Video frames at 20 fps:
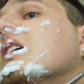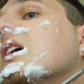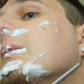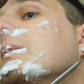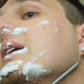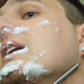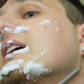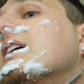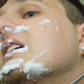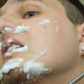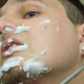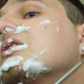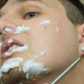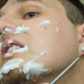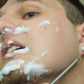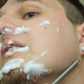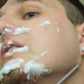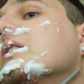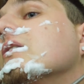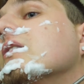I mean, I
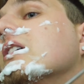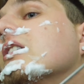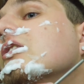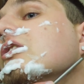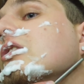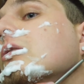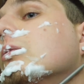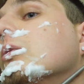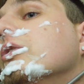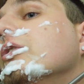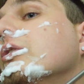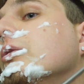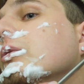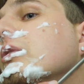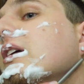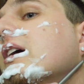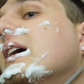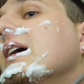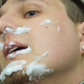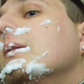guess every razor will
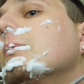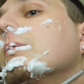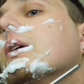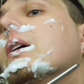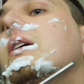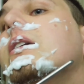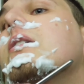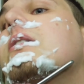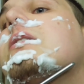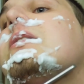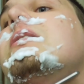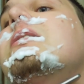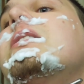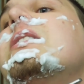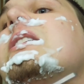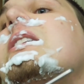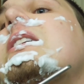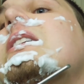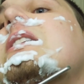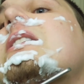do that, but
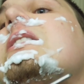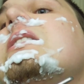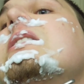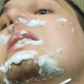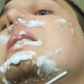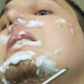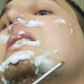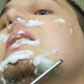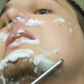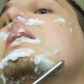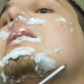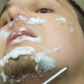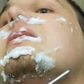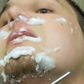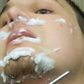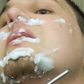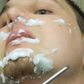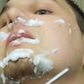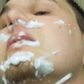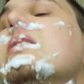
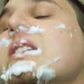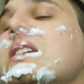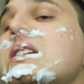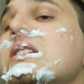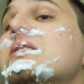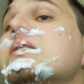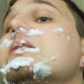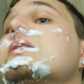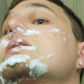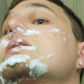these